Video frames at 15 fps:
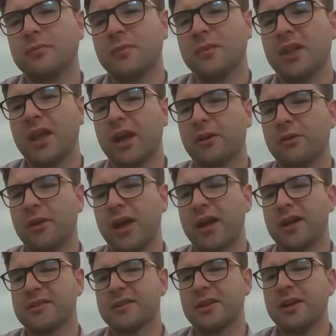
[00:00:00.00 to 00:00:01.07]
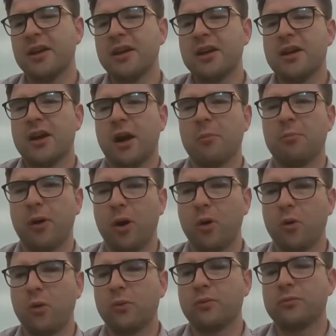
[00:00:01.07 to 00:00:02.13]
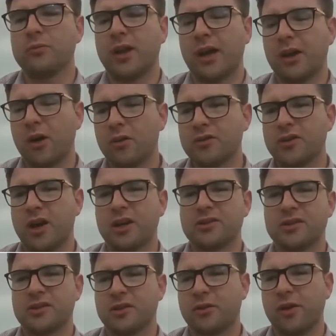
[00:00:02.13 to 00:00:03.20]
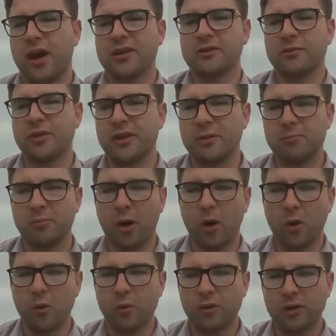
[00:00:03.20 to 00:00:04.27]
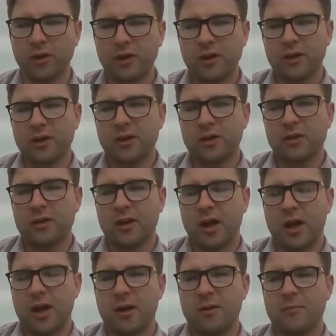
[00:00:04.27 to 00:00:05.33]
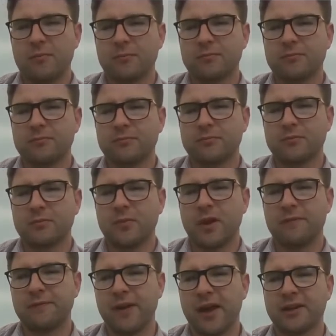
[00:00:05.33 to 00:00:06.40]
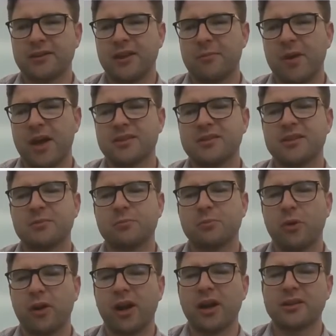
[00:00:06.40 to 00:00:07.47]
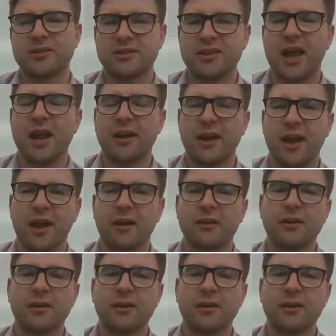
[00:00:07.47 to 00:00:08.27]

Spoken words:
That creates a bold, that contrast just creates a really bold effect that makes this product stand out.